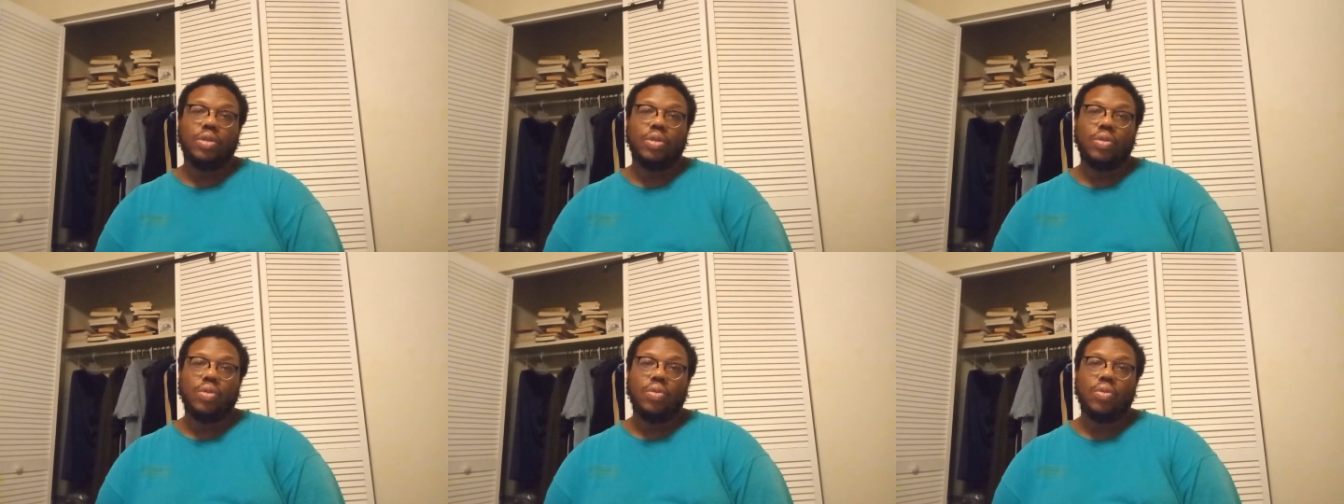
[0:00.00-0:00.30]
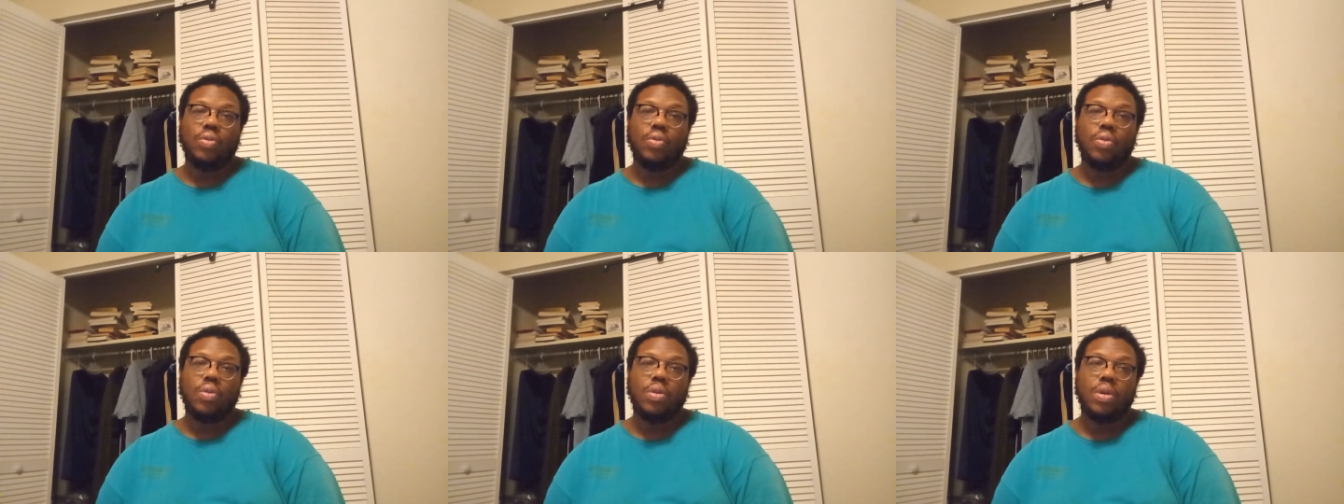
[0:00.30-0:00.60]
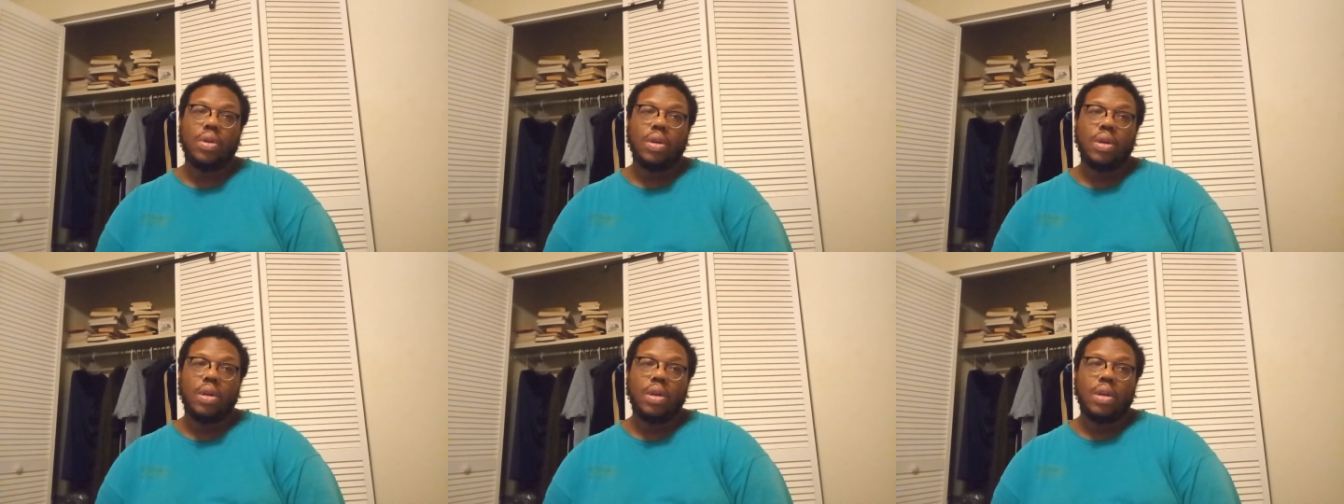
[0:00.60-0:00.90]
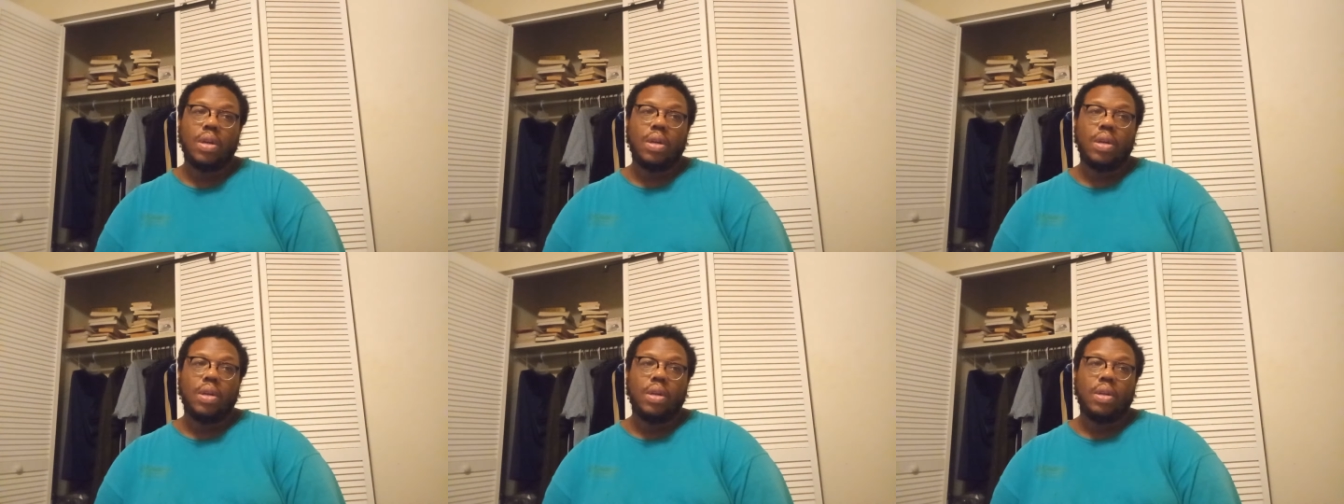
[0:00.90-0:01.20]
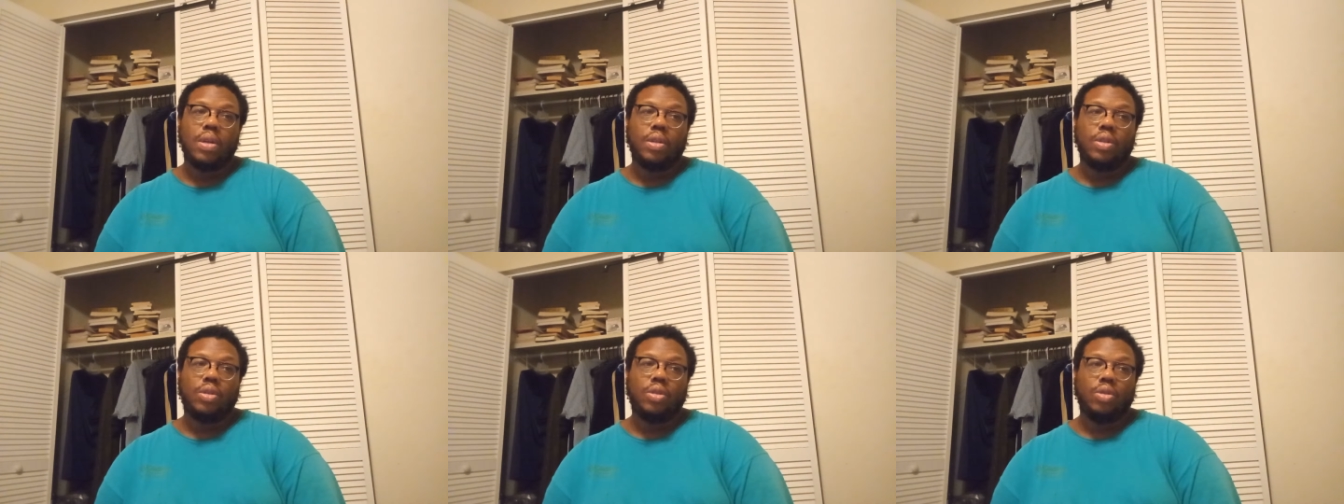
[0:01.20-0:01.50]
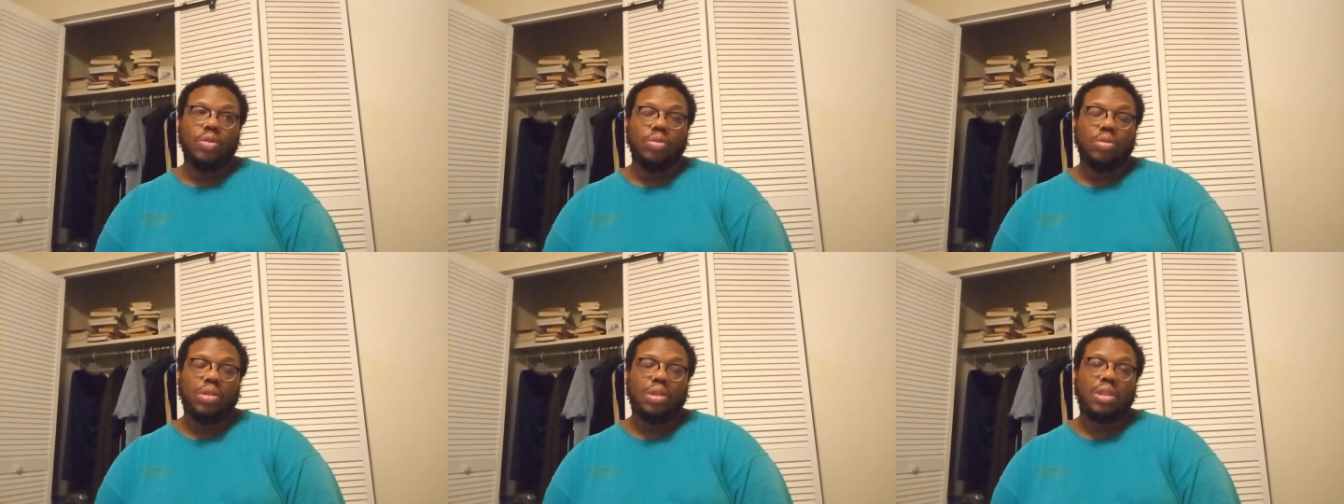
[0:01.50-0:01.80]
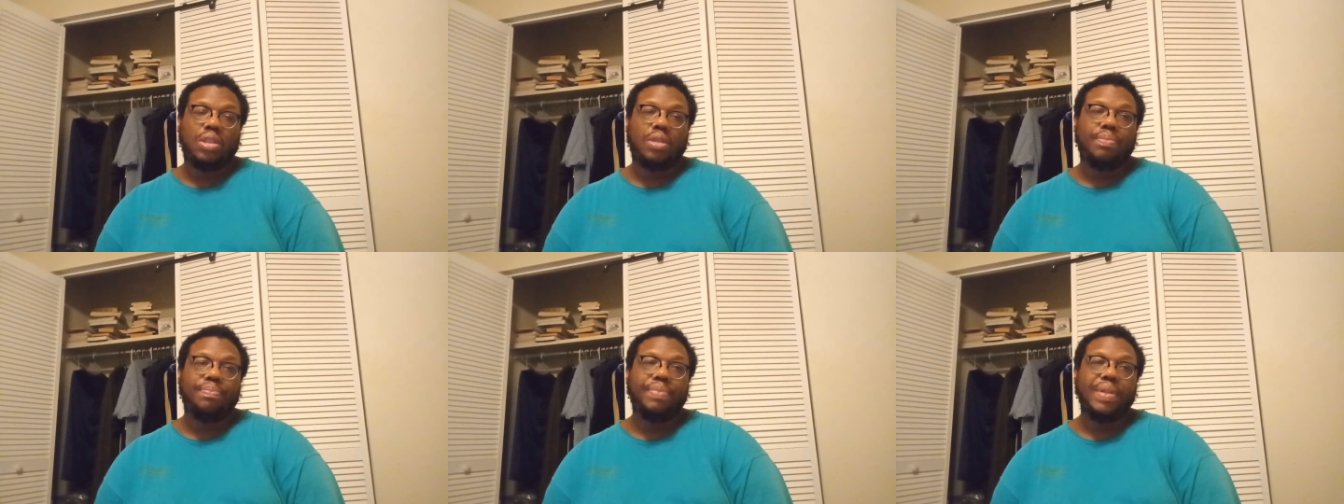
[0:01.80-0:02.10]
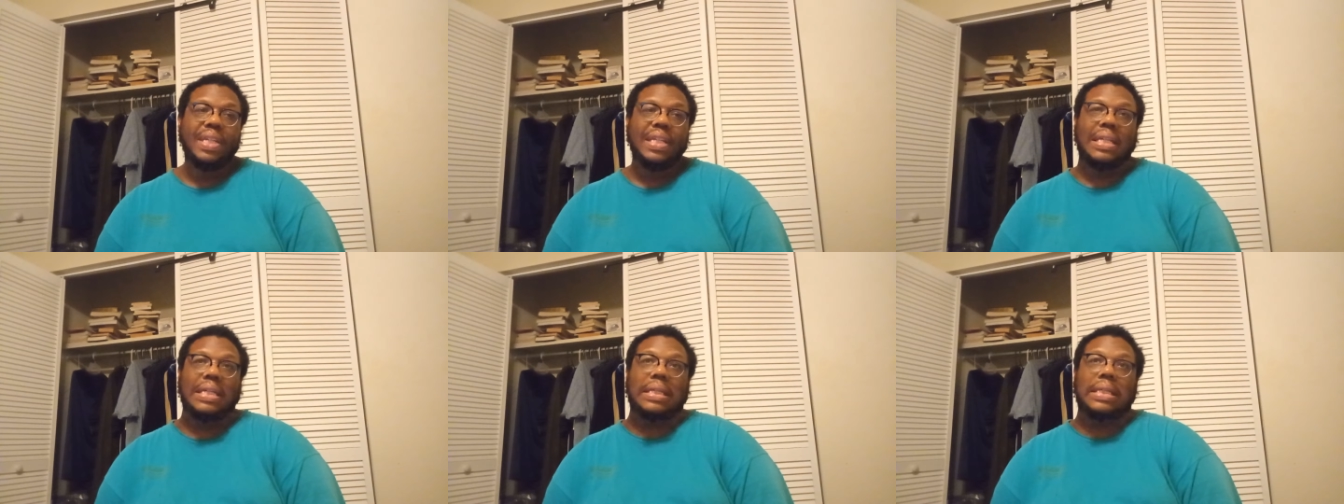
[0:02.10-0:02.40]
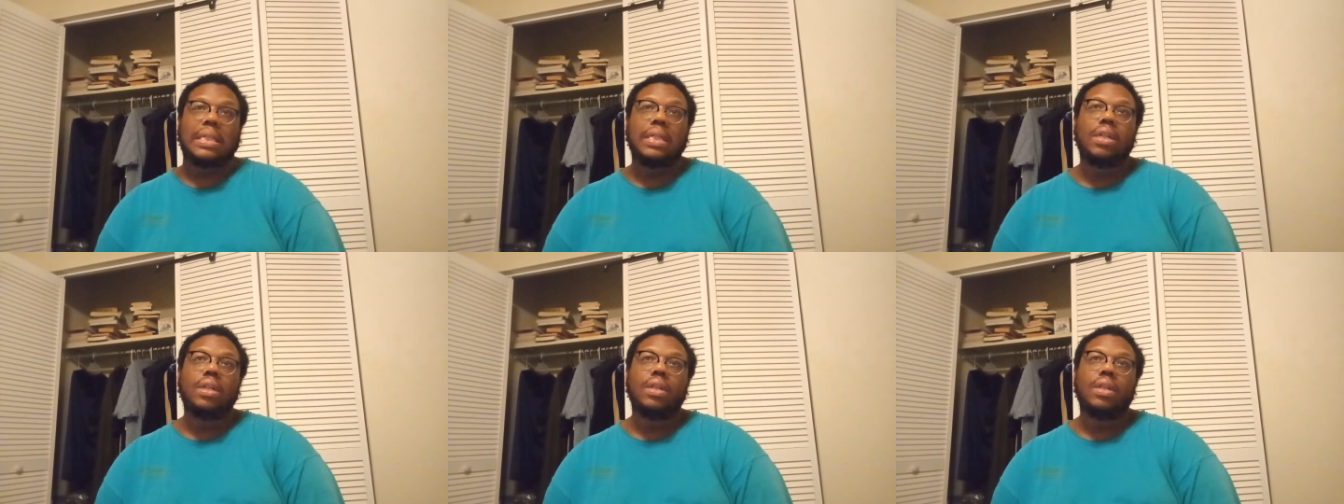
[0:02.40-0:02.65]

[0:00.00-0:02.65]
to to speak